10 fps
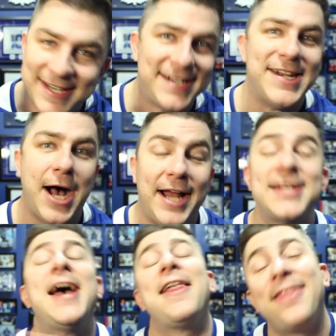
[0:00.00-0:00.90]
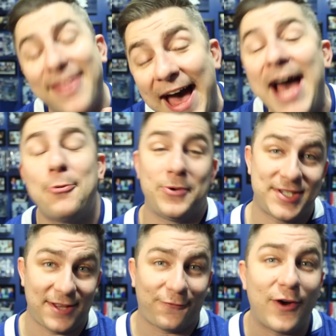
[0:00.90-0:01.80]
did not. That
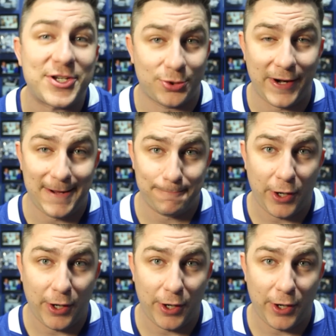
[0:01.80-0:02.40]
was the frustrating